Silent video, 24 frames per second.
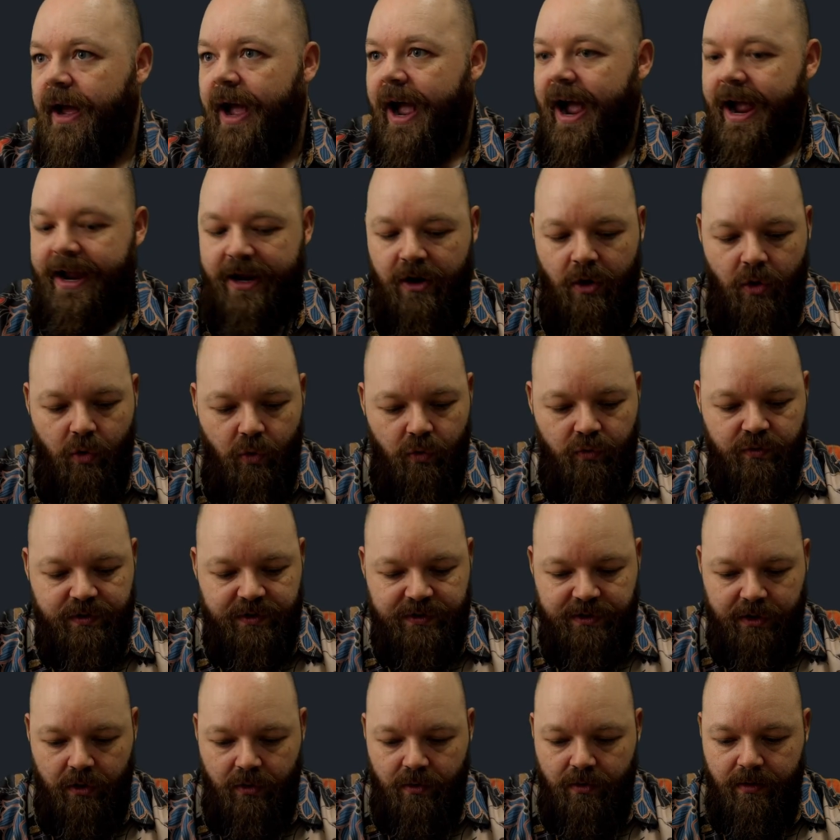I
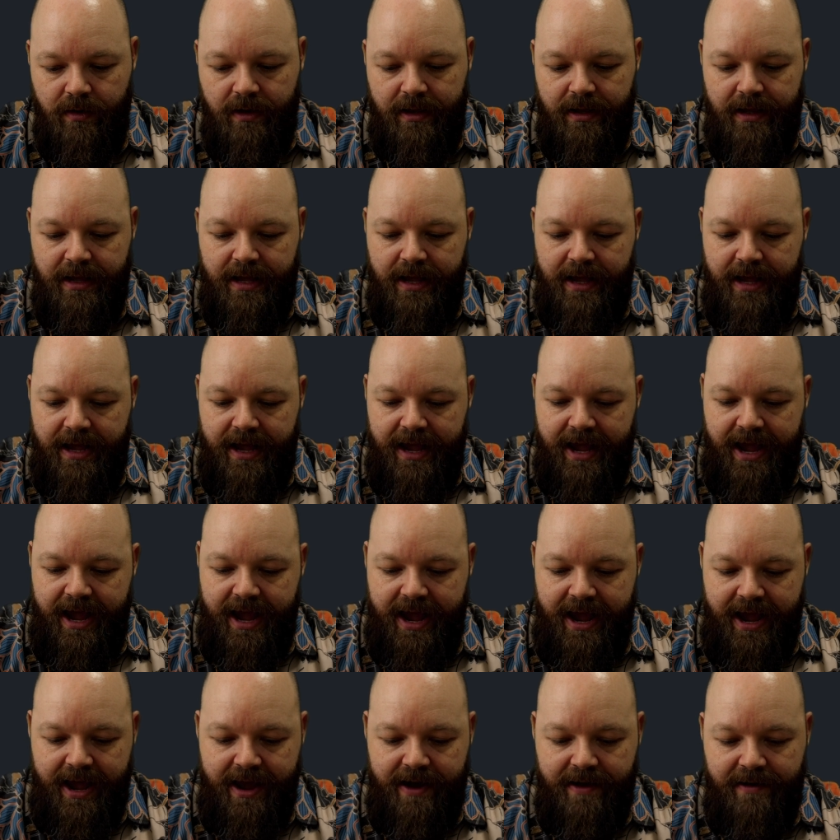also
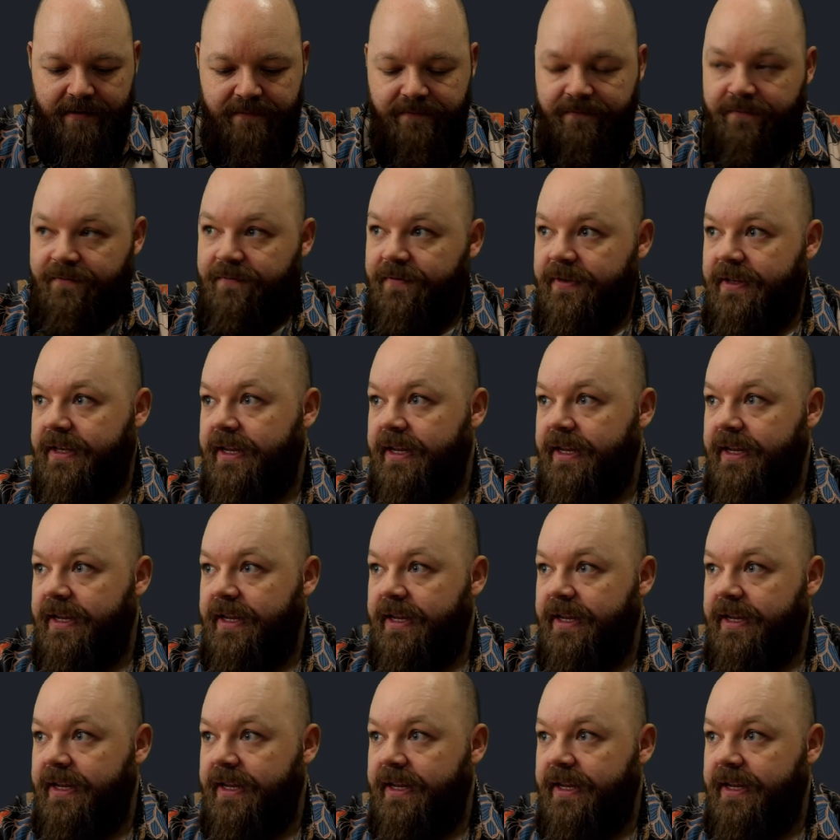have